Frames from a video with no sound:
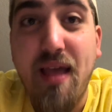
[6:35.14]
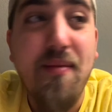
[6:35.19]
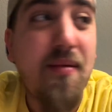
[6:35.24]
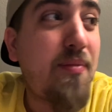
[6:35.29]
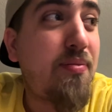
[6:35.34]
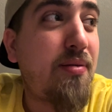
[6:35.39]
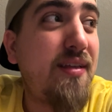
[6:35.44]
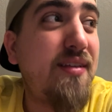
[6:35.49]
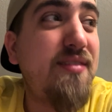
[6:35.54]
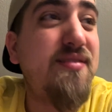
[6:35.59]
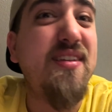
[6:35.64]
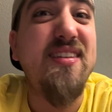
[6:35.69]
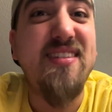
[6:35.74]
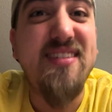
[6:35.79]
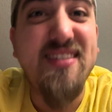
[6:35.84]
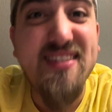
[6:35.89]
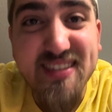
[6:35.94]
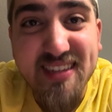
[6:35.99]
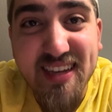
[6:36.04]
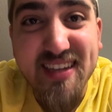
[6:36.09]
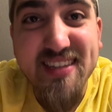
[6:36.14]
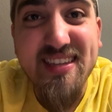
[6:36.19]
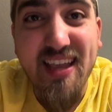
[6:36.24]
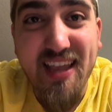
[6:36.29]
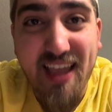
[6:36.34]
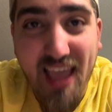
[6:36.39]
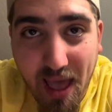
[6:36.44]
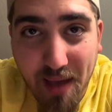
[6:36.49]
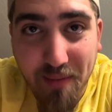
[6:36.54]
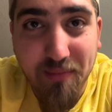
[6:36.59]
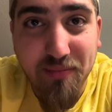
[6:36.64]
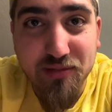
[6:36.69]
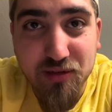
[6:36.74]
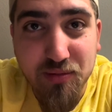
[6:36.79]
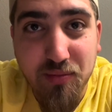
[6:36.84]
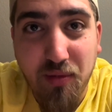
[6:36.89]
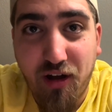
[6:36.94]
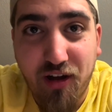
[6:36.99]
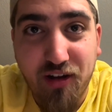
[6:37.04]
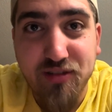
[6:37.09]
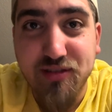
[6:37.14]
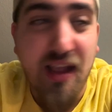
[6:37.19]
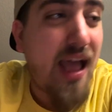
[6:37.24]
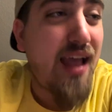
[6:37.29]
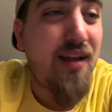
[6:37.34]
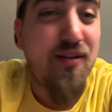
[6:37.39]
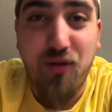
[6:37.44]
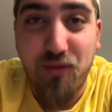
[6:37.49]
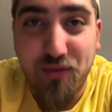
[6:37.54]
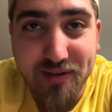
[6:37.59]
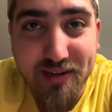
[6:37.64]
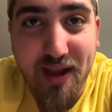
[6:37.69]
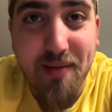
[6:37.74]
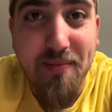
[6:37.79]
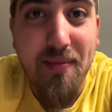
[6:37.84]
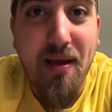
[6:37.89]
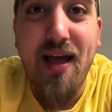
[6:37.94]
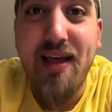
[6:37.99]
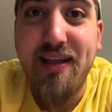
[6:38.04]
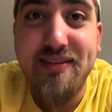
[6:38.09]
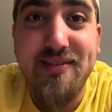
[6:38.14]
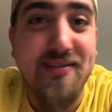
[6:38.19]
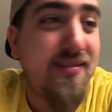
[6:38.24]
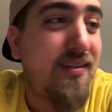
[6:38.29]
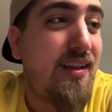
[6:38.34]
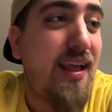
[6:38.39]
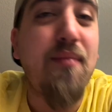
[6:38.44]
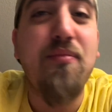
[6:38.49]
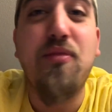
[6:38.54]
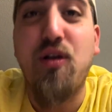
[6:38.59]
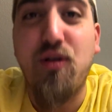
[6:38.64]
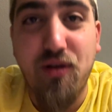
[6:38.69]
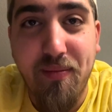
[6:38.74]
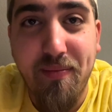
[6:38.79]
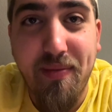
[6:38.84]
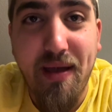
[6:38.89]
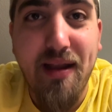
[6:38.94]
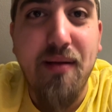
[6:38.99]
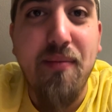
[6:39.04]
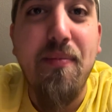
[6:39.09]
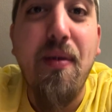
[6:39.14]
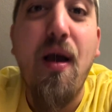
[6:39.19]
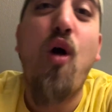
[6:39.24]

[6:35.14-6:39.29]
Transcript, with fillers: My plane is at six A M tomorrow, so I don't know what time. It's, I'm going to bed. But